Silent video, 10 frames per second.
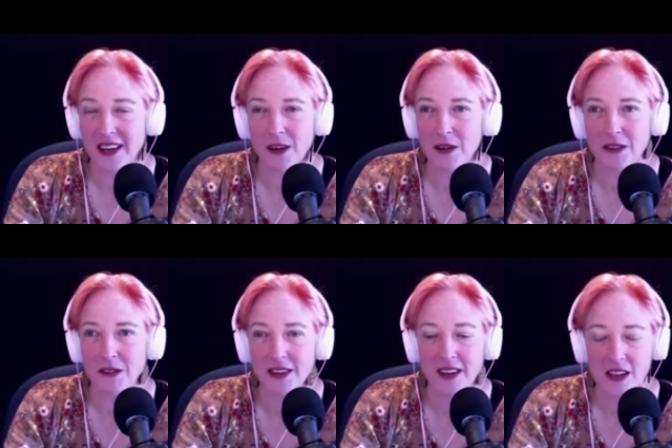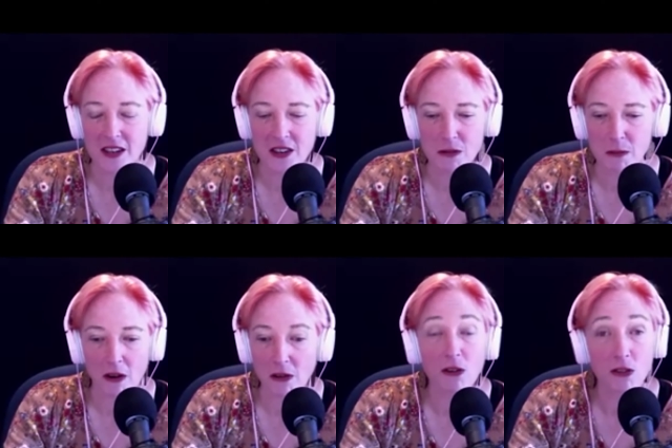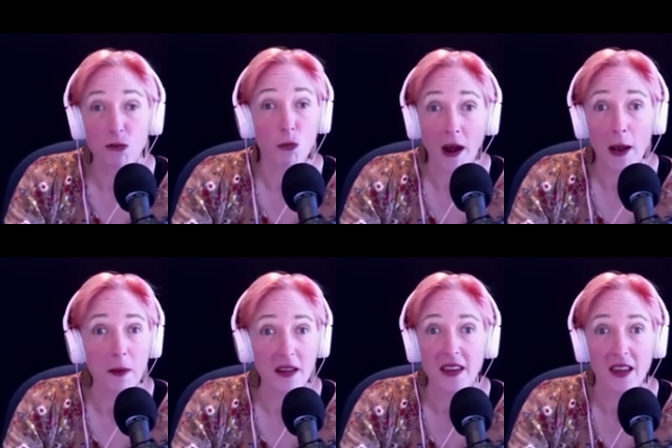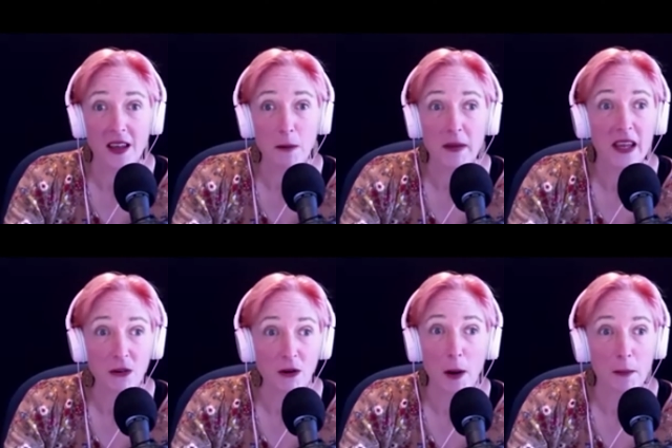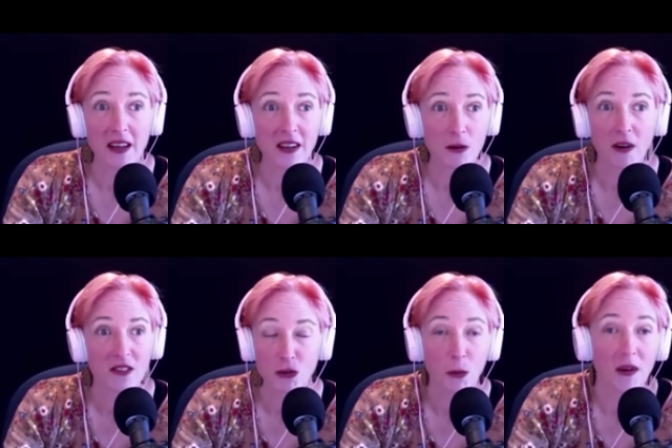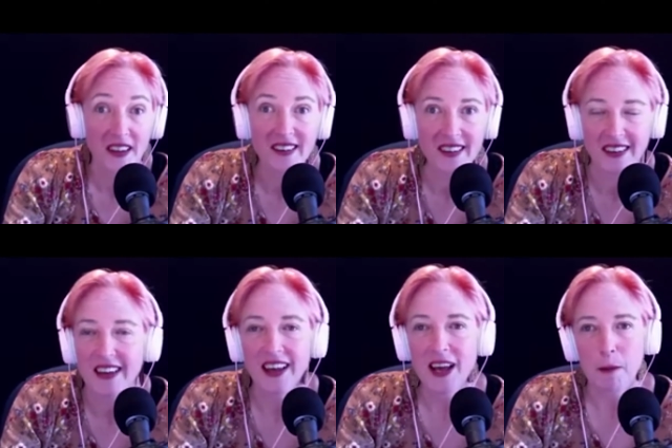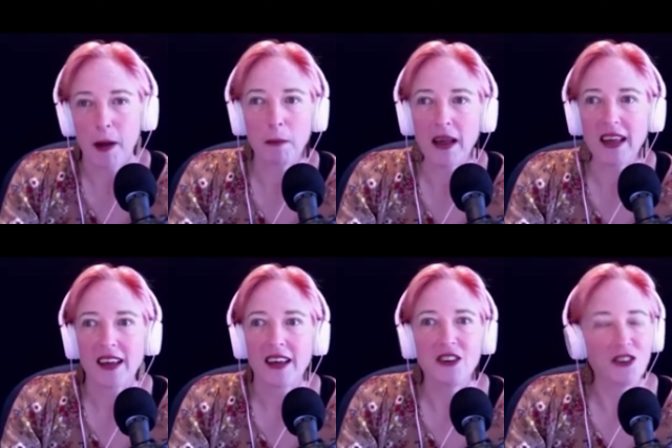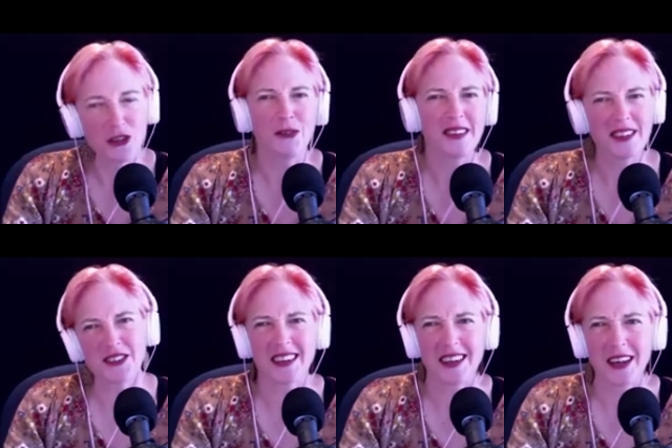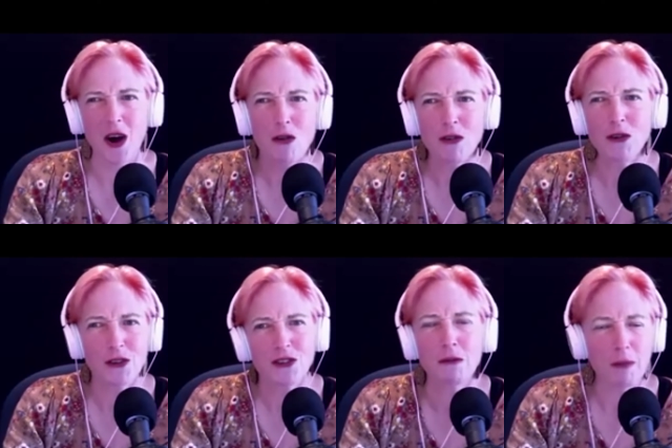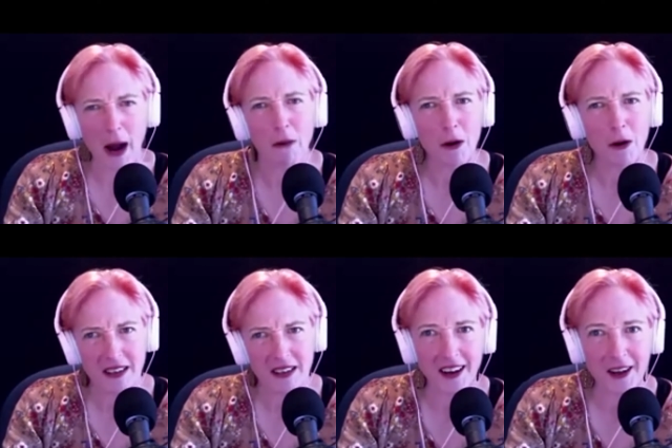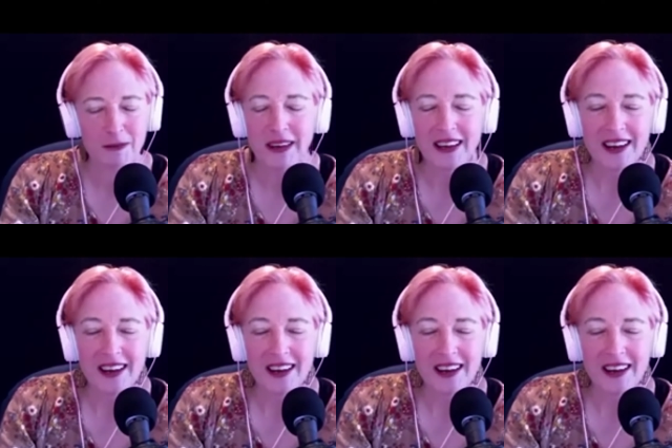It, it, was a small girl. She was white, but they beat her up because he wasn't, she wasn't listening. But I'm yeah. like, dude, seriously, overuse of power, big time.